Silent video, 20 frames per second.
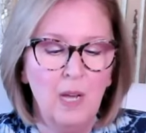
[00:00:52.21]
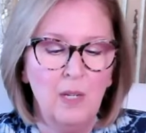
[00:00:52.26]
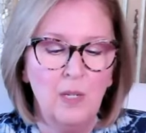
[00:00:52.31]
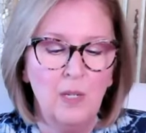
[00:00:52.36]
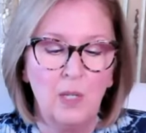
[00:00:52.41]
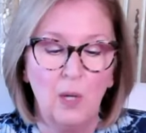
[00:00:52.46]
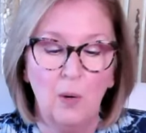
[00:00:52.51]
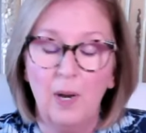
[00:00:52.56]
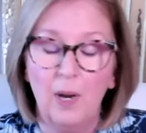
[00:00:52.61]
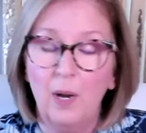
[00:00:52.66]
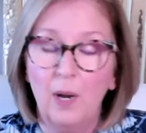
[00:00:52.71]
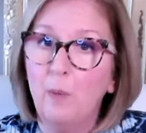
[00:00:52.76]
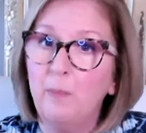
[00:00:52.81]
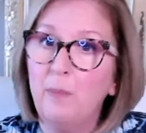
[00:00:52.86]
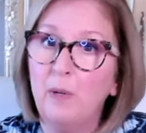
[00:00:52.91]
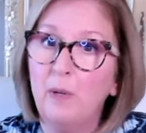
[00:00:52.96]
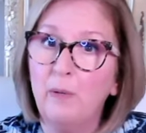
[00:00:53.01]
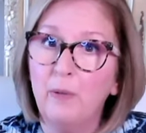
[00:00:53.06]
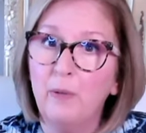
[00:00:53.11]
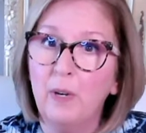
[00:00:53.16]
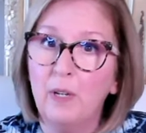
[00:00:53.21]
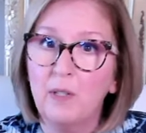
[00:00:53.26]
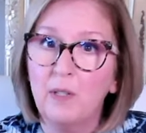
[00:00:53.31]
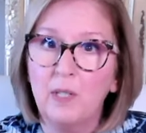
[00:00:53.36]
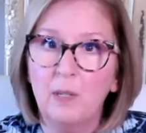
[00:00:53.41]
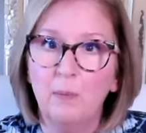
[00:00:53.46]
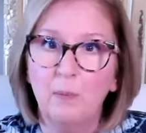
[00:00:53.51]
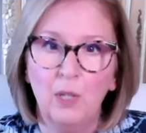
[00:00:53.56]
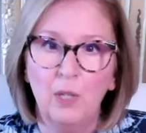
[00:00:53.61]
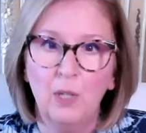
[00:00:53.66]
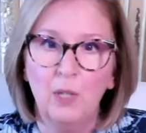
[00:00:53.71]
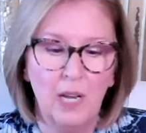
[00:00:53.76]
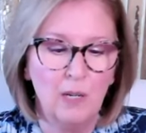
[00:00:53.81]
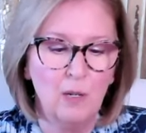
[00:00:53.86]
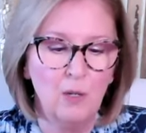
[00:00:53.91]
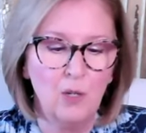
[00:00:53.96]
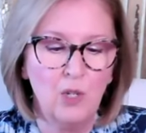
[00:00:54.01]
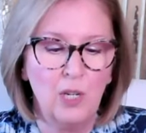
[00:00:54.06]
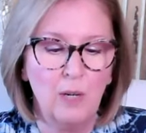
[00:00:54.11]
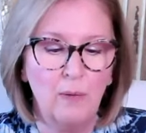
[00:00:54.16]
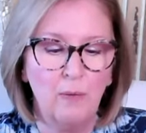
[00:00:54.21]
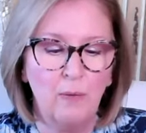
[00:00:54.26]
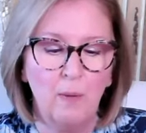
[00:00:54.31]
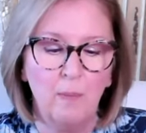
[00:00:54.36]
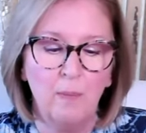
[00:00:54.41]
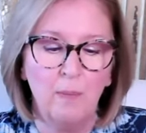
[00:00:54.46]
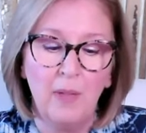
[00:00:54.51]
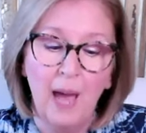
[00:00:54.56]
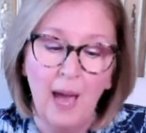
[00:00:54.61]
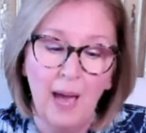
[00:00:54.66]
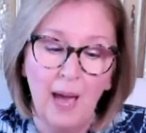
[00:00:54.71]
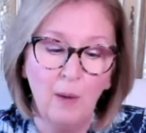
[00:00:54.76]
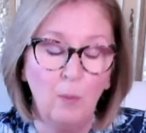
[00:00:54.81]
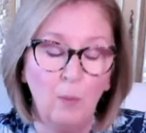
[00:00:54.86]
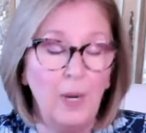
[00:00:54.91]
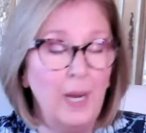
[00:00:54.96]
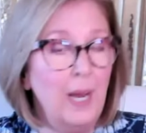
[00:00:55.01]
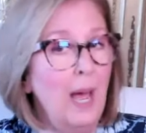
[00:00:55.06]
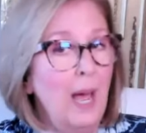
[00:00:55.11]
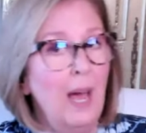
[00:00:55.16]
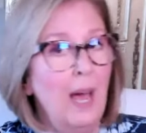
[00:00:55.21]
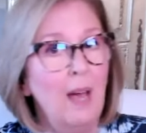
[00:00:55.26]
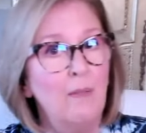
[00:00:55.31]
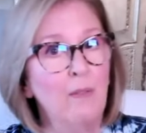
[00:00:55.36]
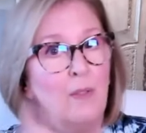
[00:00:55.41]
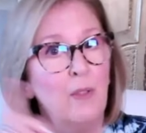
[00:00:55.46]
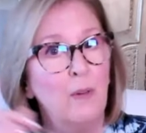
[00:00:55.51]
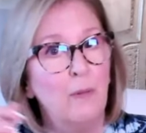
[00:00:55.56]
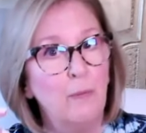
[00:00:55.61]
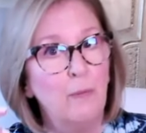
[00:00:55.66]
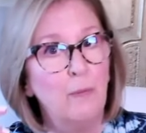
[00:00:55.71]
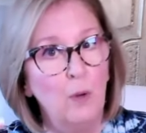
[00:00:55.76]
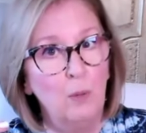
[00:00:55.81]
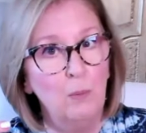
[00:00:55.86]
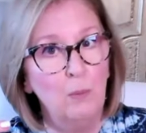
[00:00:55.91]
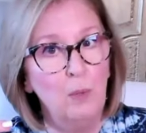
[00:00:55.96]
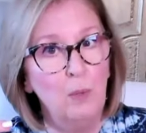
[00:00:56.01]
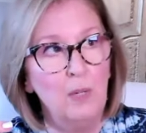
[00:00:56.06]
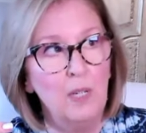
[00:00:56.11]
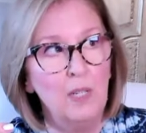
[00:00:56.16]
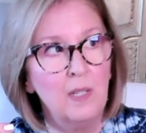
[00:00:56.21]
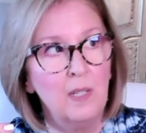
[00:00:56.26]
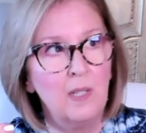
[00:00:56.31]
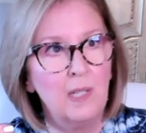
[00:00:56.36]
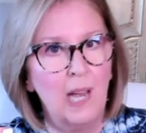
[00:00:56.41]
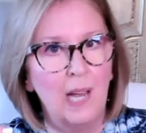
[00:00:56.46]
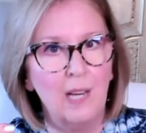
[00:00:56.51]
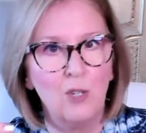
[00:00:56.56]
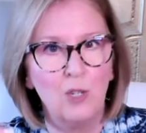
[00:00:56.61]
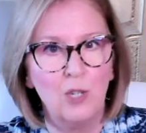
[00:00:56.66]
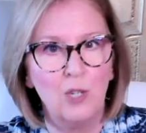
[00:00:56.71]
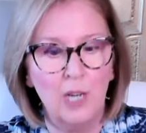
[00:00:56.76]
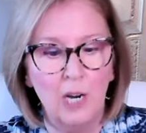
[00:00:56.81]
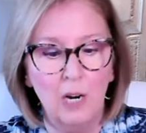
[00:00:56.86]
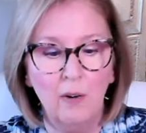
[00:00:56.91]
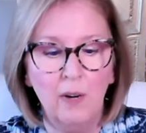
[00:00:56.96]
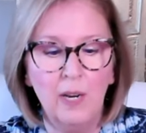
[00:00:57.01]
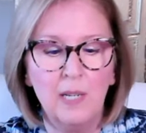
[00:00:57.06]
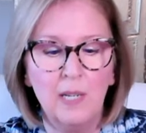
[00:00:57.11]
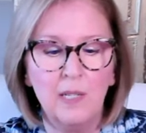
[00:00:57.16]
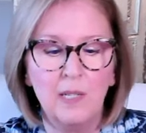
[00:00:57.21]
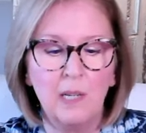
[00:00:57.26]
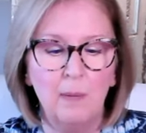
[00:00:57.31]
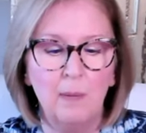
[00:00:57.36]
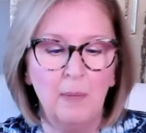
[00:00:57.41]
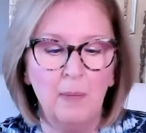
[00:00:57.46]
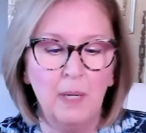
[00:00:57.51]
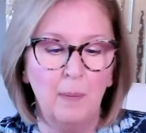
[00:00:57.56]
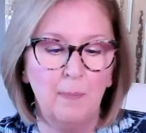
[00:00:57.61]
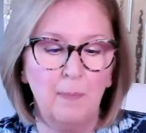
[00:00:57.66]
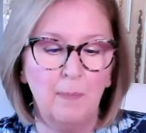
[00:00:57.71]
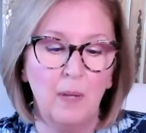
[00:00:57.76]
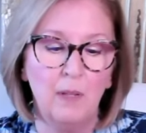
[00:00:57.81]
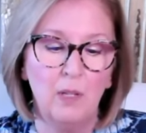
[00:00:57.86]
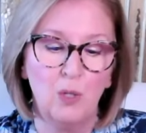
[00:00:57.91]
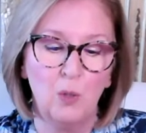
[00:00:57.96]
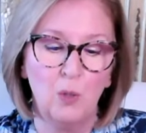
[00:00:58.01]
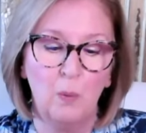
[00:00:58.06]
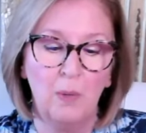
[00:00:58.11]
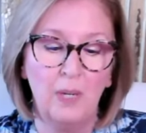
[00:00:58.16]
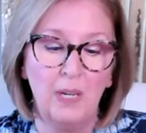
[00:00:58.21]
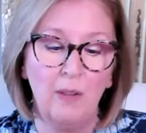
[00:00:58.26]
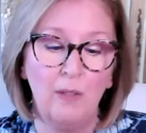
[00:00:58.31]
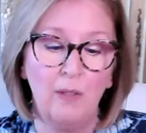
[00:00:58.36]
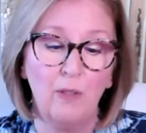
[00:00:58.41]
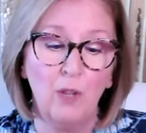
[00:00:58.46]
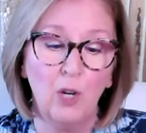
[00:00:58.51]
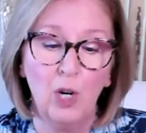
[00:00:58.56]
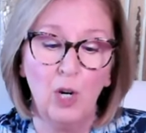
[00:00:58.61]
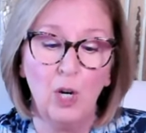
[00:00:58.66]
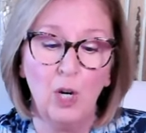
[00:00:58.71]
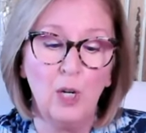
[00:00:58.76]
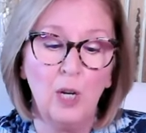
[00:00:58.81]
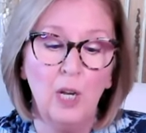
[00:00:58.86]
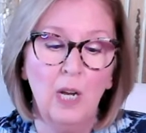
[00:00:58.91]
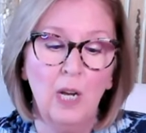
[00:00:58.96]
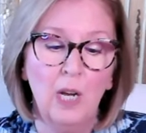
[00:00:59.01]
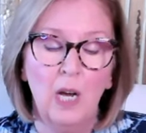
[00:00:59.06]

So I hope you felt some good energy from that. We have the full moon in Sagittarius coming up on the twenty-third.